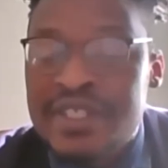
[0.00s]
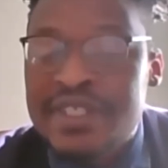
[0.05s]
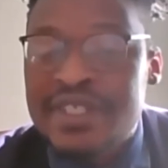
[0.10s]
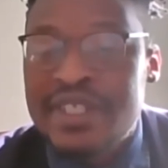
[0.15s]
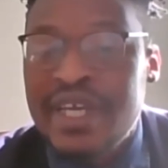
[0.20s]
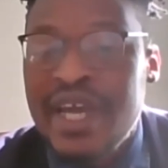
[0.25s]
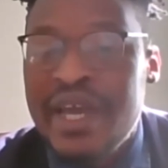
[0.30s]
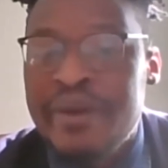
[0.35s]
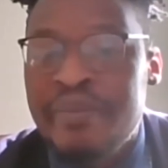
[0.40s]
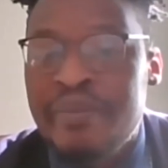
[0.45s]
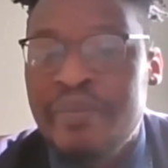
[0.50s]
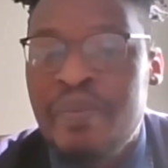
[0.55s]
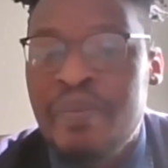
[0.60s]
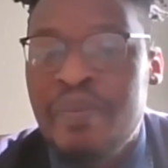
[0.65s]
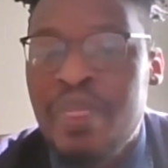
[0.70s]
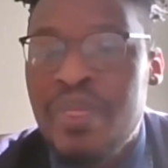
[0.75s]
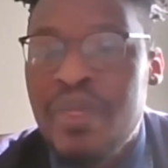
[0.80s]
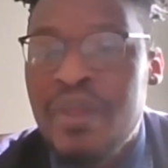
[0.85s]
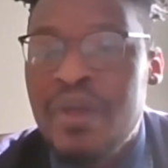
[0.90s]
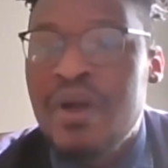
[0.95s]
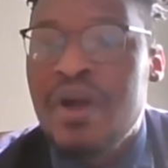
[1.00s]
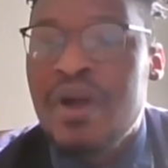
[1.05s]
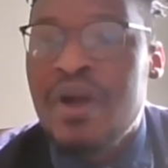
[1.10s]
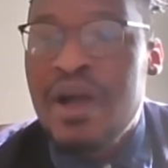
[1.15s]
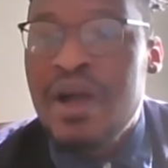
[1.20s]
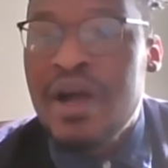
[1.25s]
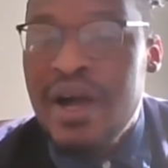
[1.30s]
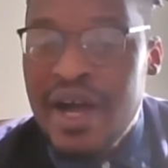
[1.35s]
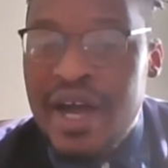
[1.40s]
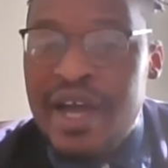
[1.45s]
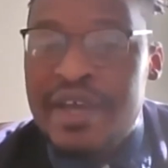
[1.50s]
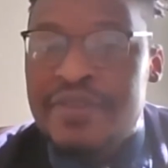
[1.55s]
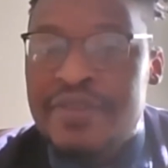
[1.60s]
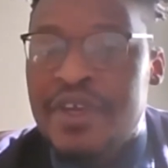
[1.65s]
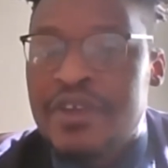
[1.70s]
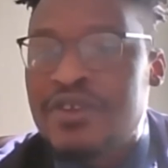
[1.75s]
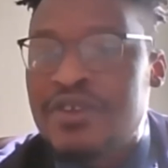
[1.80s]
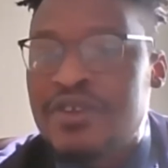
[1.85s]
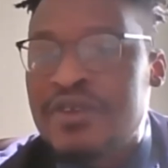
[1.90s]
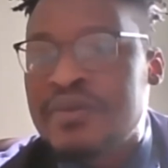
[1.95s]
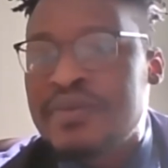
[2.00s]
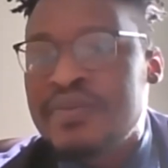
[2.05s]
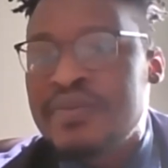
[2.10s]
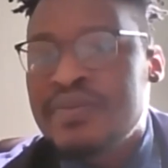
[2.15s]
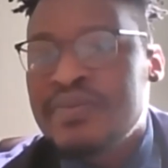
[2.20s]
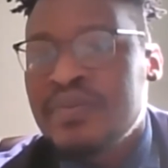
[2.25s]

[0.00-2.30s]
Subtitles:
this time? I thank you.